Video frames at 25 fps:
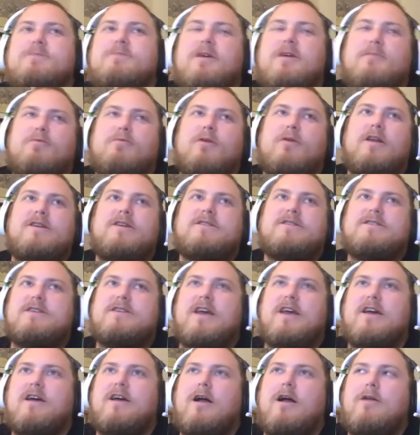be a pretty
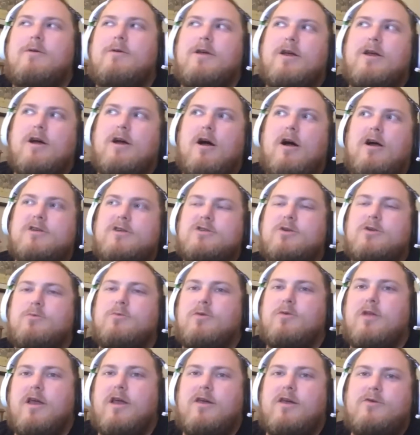sick Halloween costume
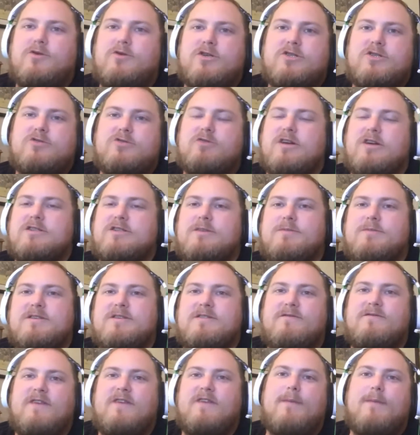where, like, you just dress up
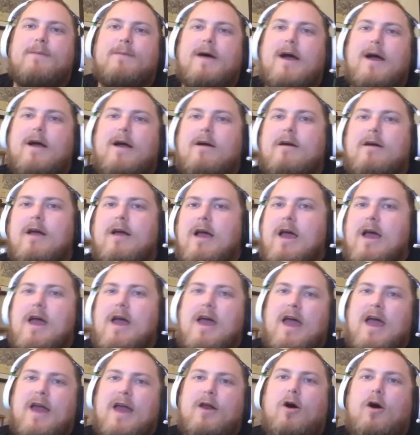as a vampire
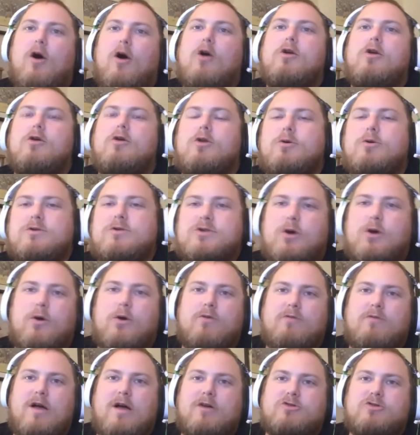and all you do is
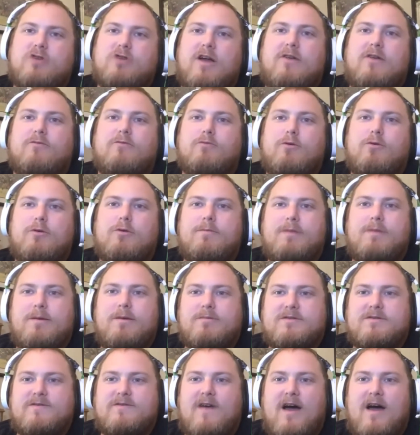go around trying to ruin
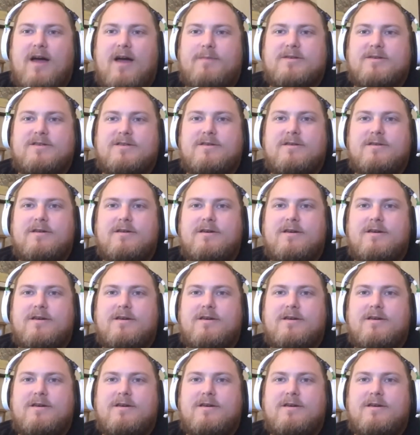people's vibes. Just kill,